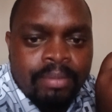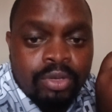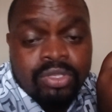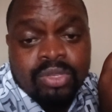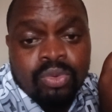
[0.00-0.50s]

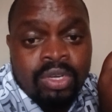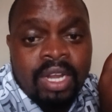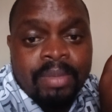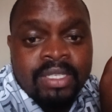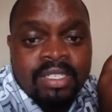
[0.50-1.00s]
because what
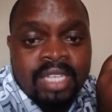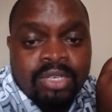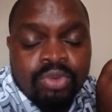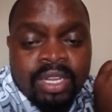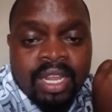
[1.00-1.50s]
happens is
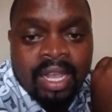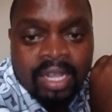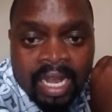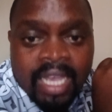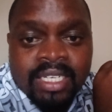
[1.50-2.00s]
that when a
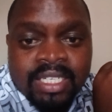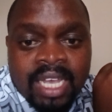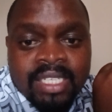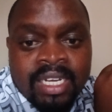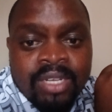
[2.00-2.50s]
client
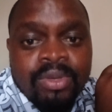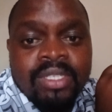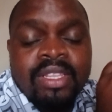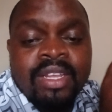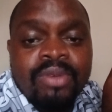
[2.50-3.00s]
does a
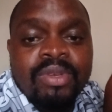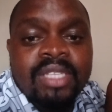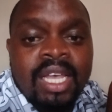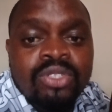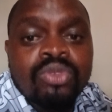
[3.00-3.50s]
request, the
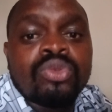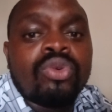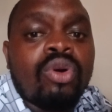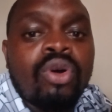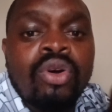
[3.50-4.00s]
request has to
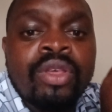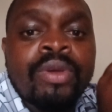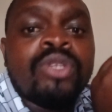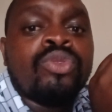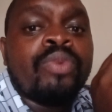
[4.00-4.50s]
go all the
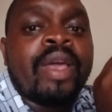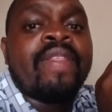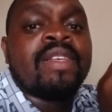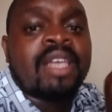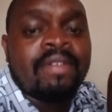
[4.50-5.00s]
way to where
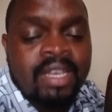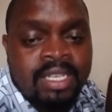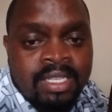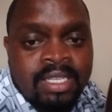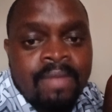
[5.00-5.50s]
the server
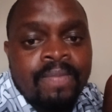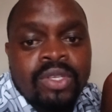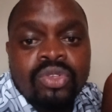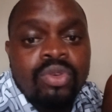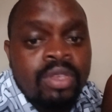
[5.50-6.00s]
is.
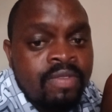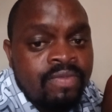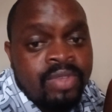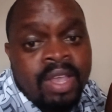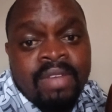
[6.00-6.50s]
So
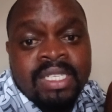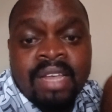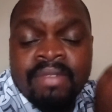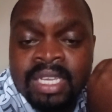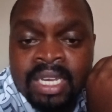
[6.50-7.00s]
if we have a
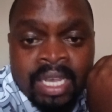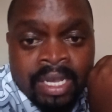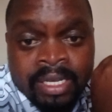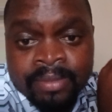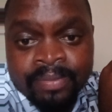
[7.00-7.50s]
server in
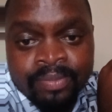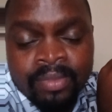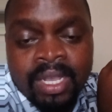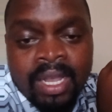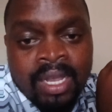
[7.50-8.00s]

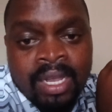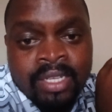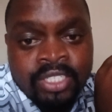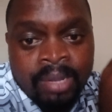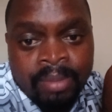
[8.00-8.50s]

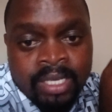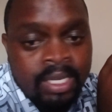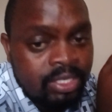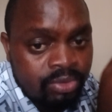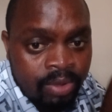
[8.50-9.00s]
German
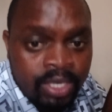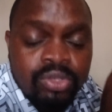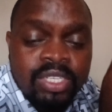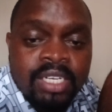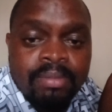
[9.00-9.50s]
and we want
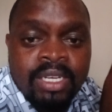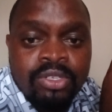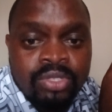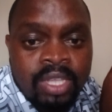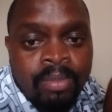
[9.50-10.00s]
to send money
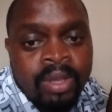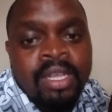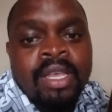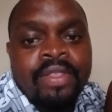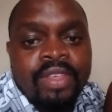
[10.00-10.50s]
to someone,
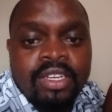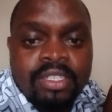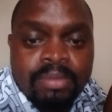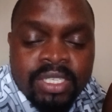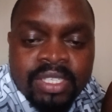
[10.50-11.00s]
then
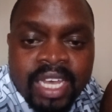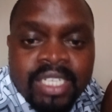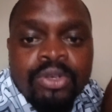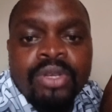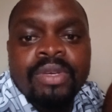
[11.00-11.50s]
it means
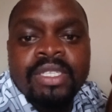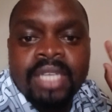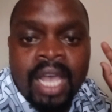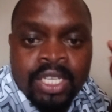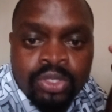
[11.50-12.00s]
that
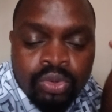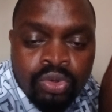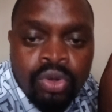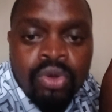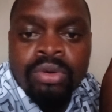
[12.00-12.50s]
request has to
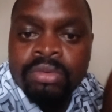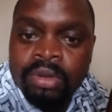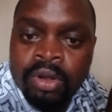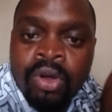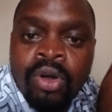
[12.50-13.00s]
go
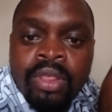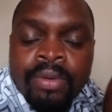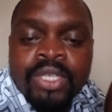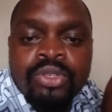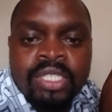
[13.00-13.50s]
all the
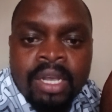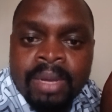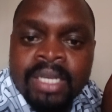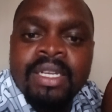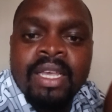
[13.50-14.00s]
way to
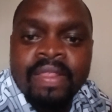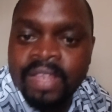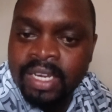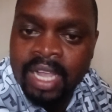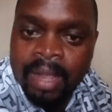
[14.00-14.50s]
German and
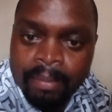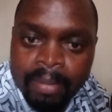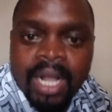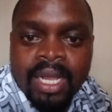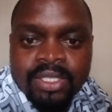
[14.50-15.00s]
then come
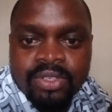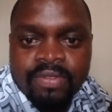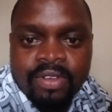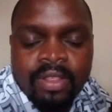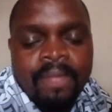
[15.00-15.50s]
back and so
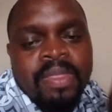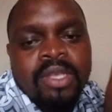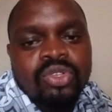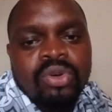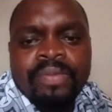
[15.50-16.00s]
forth.
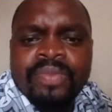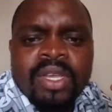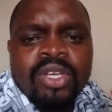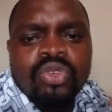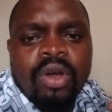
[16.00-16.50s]
So
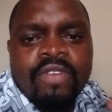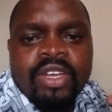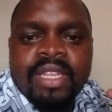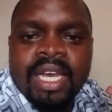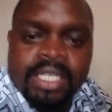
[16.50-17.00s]
to
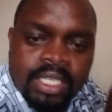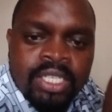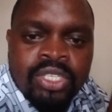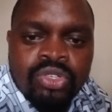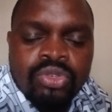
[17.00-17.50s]
avoid that
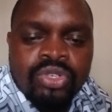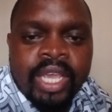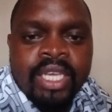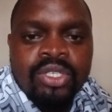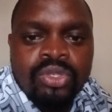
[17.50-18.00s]
is to
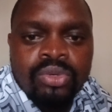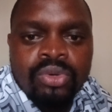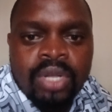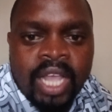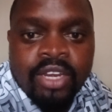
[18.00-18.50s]
try
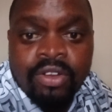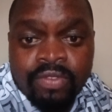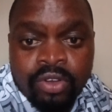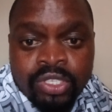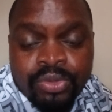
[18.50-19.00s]
to kind
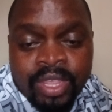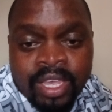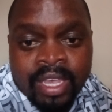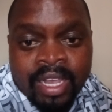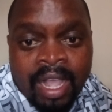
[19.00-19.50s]
of host with
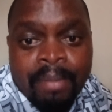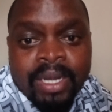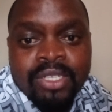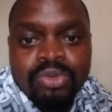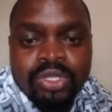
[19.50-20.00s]
the
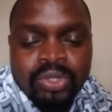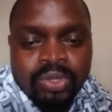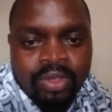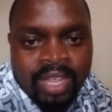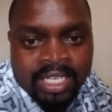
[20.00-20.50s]
companies which you
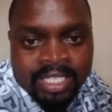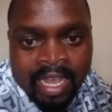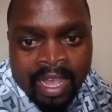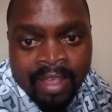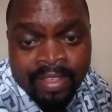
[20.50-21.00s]
know that
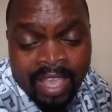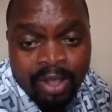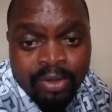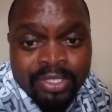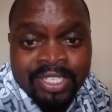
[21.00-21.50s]
they
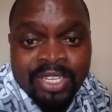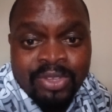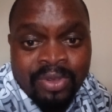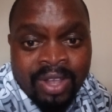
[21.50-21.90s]
are hosting